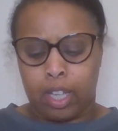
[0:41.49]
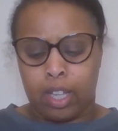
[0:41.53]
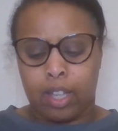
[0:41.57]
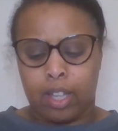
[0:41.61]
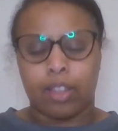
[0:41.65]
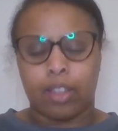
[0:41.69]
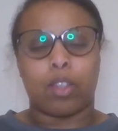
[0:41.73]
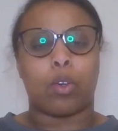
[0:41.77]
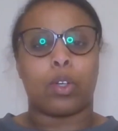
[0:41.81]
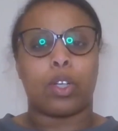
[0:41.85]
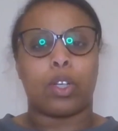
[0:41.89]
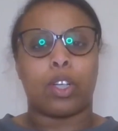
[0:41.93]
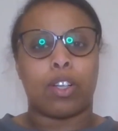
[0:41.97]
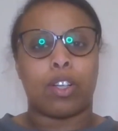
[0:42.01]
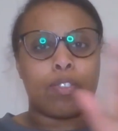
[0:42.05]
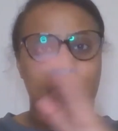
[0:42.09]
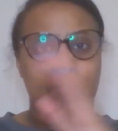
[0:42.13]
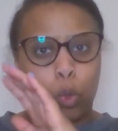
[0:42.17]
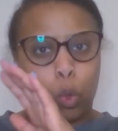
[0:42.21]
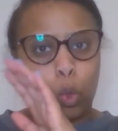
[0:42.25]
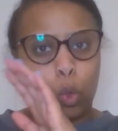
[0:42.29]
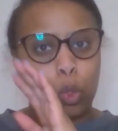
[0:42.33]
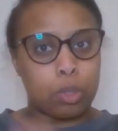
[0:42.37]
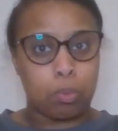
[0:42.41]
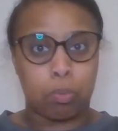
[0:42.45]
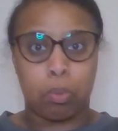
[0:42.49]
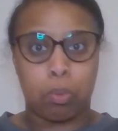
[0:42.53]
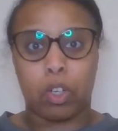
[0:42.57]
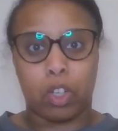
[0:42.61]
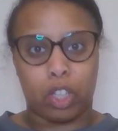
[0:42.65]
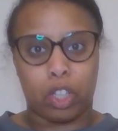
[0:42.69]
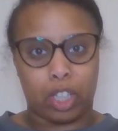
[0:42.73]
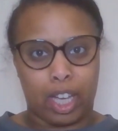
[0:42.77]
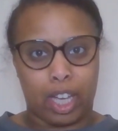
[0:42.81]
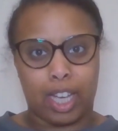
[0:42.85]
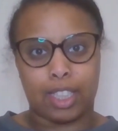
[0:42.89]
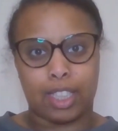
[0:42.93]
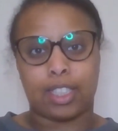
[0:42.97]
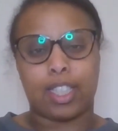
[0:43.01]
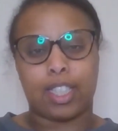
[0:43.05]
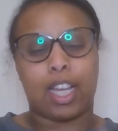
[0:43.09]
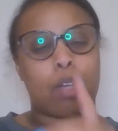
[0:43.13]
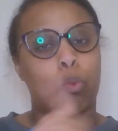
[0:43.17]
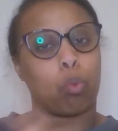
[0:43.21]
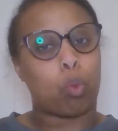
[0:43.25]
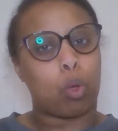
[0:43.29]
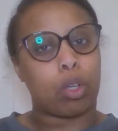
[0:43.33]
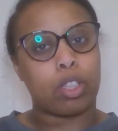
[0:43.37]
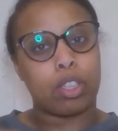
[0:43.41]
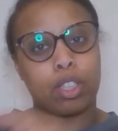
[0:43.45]
There were four Spirit Gates,
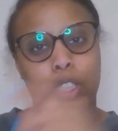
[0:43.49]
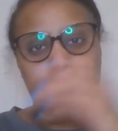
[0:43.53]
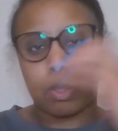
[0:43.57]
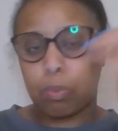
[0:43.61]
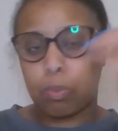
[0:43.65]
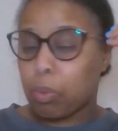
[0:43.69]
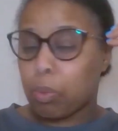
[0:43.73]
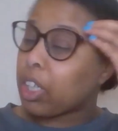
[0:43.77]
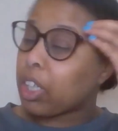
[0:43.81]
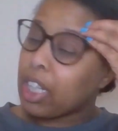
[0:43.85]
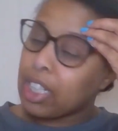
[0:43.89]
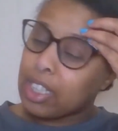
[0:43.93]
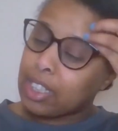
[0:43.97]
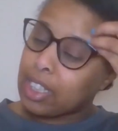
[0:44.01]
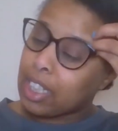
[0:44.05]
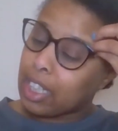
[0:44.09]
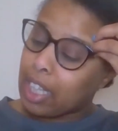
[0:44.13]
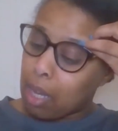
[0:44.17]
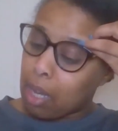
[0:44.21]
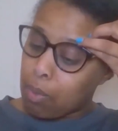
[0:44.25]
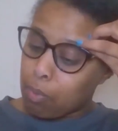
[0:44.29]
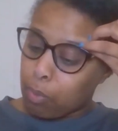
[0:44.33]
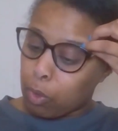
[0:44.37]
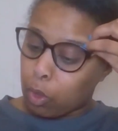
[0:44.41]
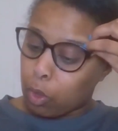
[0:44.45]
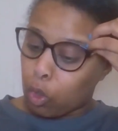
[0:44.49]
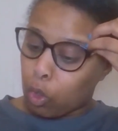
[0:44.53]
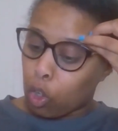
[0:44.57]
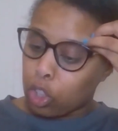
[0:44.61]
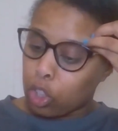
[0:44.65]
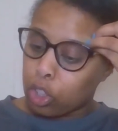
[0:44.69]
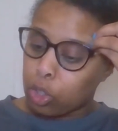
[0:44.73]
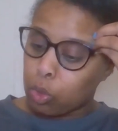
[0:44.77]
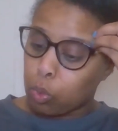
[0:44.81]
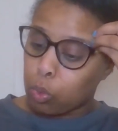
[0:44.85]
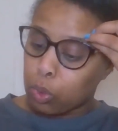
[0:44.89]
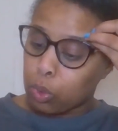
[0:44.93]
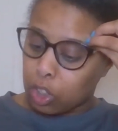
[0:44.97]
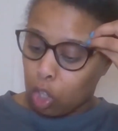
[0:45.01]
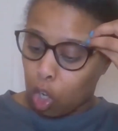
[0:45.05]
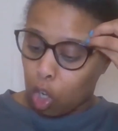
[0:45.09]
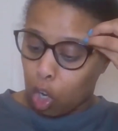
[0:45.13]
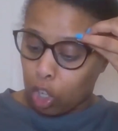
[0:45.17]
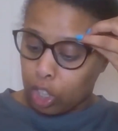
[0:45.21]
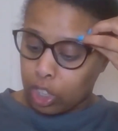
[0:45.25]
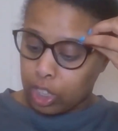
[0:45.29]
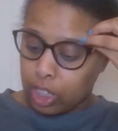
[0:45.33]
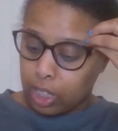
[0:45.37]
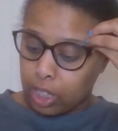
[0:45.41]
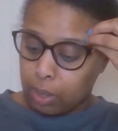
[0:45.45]
and one of the Spirit Gates they came across was
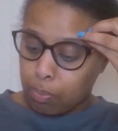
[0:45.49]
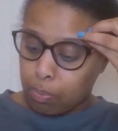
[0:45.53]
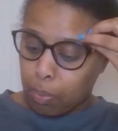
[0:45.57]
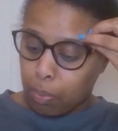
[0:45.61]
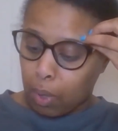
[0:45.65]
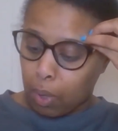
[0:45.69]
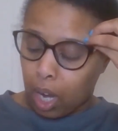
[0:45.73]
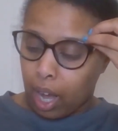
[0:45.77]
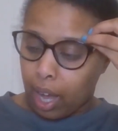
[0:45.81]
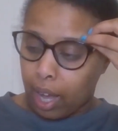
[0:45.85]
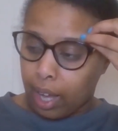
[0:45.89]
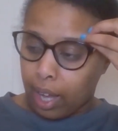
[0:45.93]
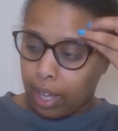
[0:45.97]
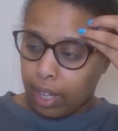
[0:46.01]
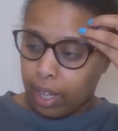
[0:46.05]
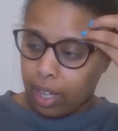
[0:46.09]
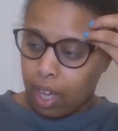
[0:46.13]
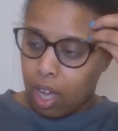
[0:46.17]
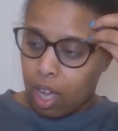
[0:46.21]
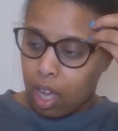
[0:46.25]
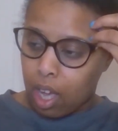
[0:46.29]
guarded by